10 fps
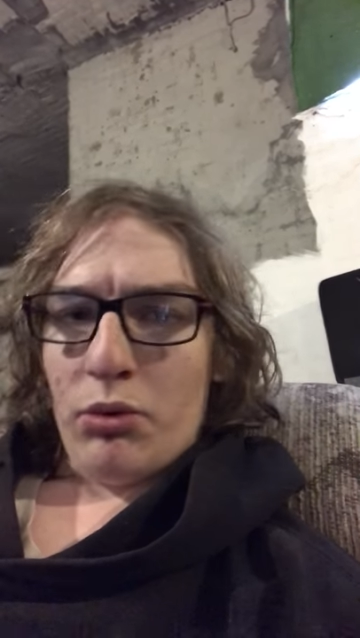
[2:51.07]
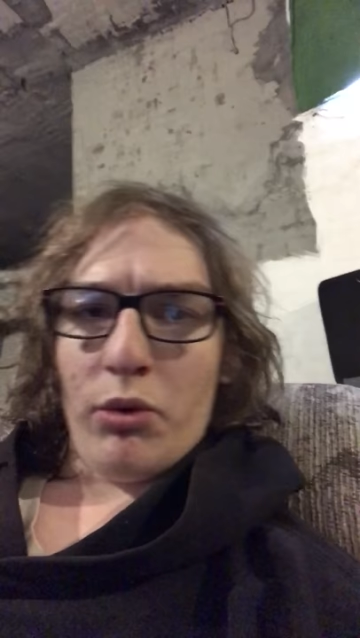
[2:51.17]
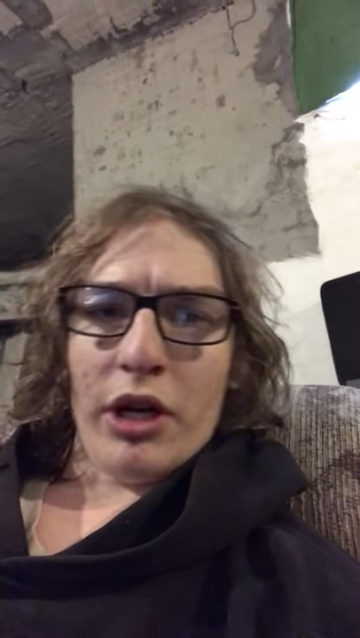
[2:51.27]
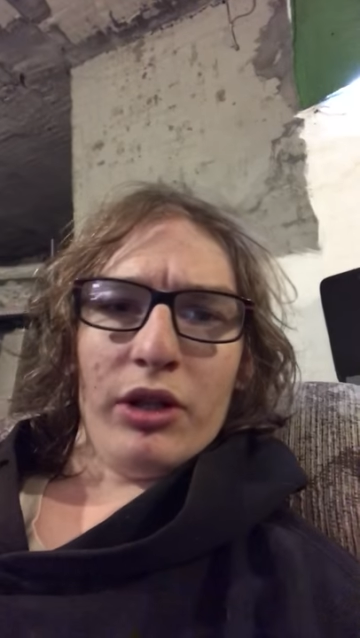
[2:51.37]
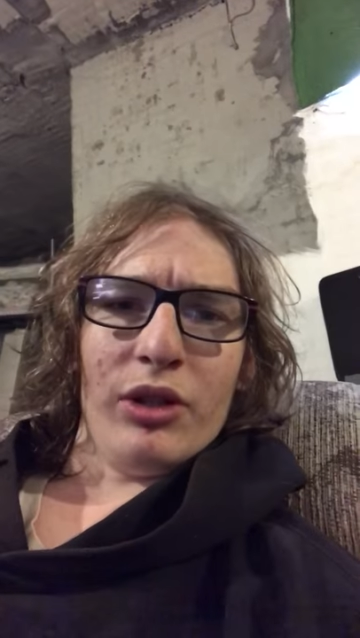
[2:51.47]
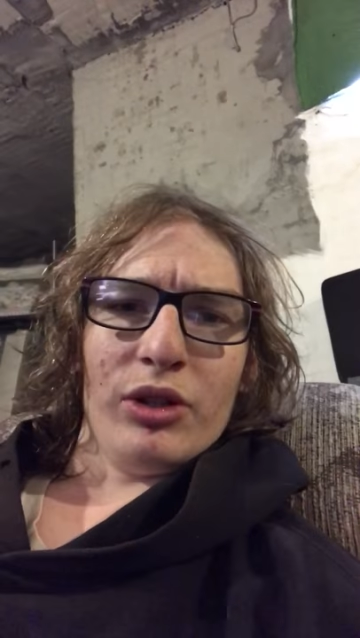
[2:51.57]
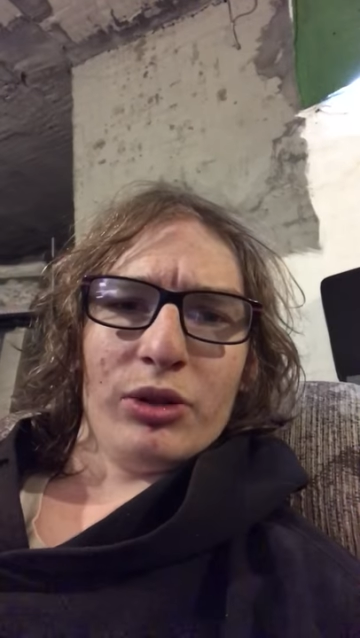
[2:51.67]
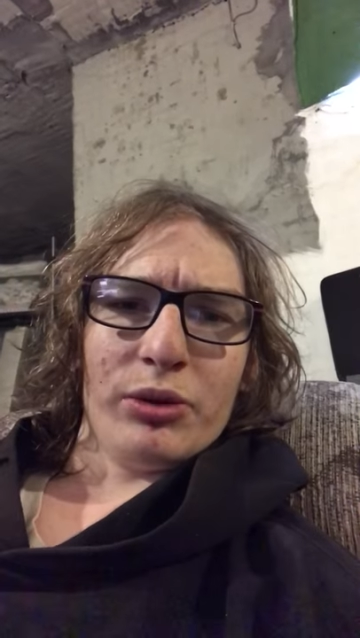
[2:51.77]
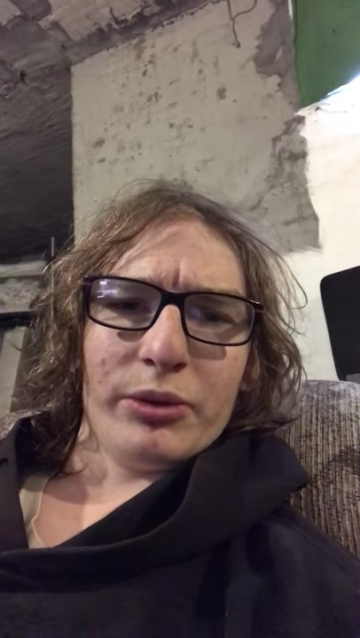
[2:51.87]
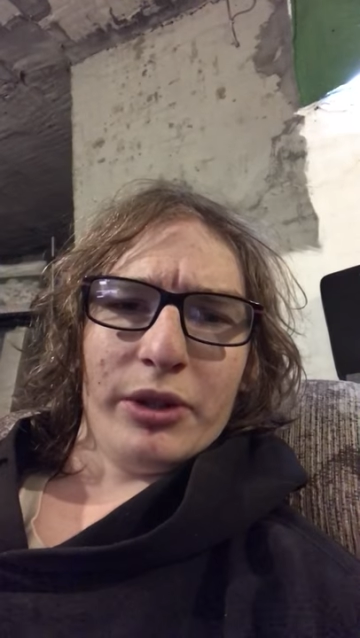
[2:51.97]
what are
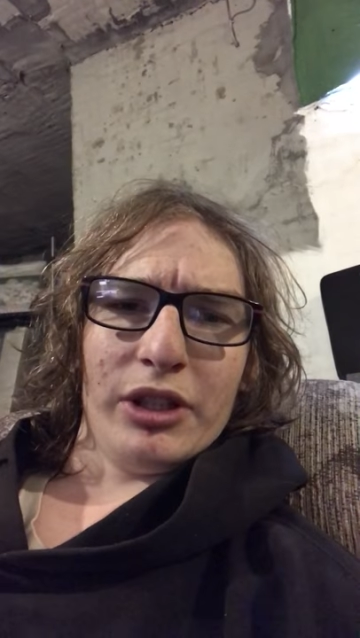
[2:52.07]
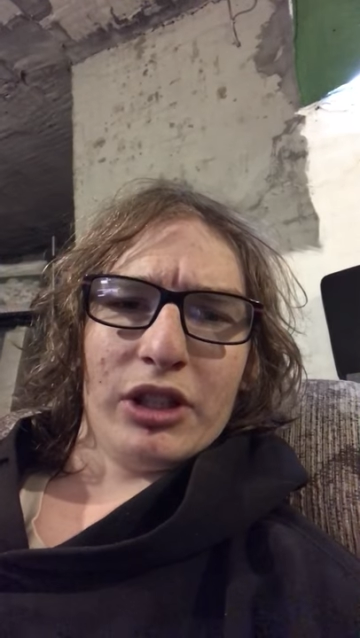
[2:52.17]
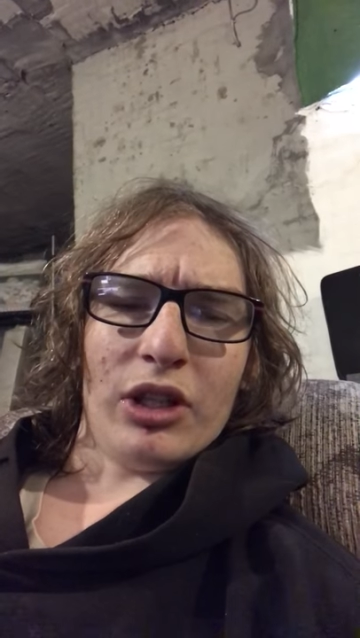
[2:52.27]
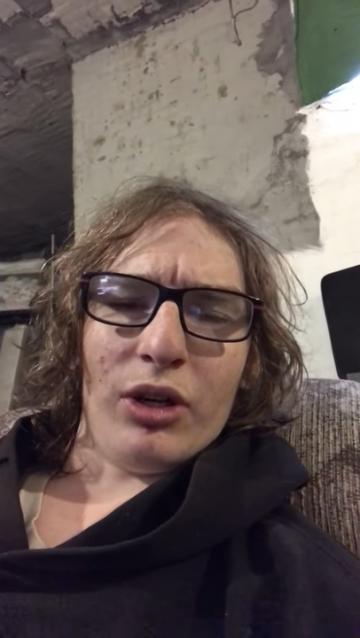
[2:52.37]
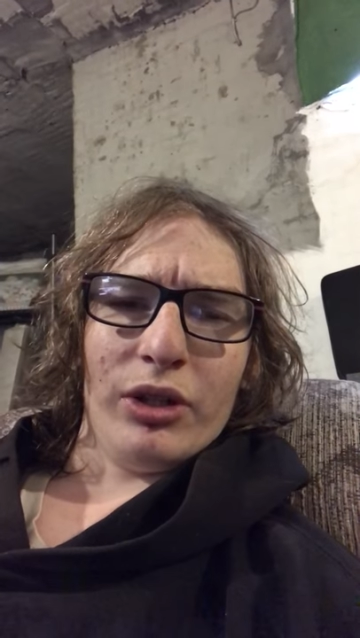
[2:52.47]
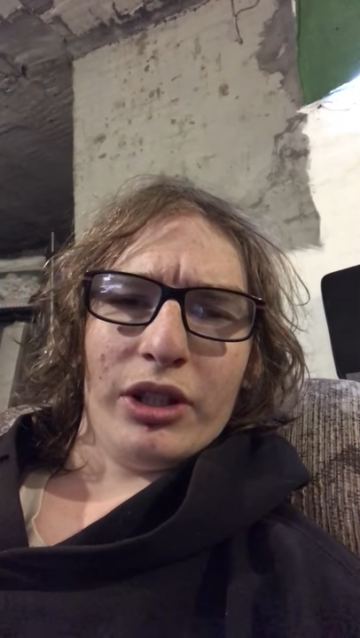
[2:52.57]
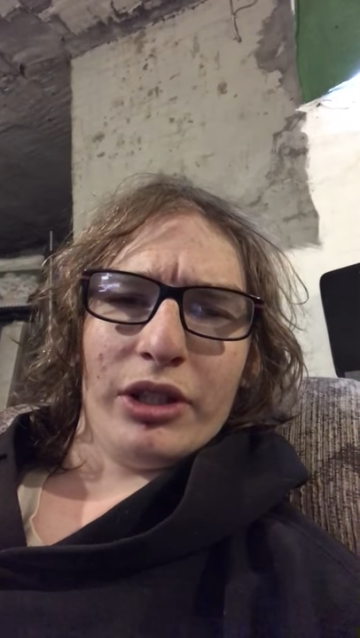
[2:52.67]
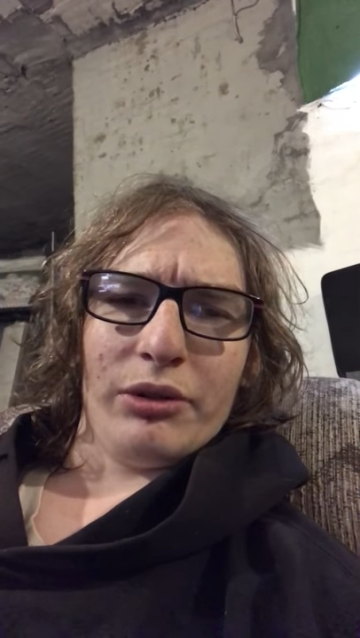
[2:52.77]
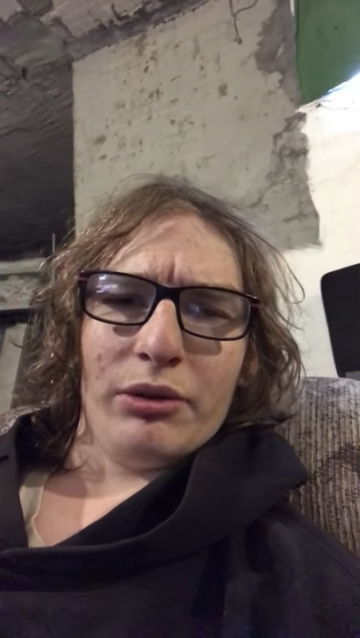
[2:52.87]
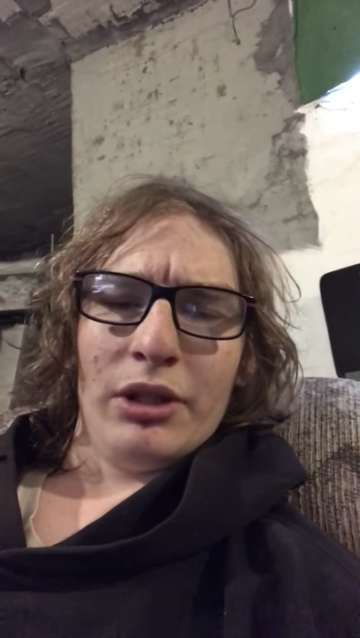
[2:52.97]
those ones called
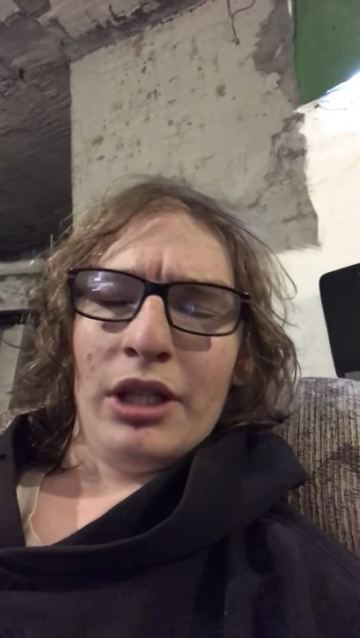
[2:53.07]
the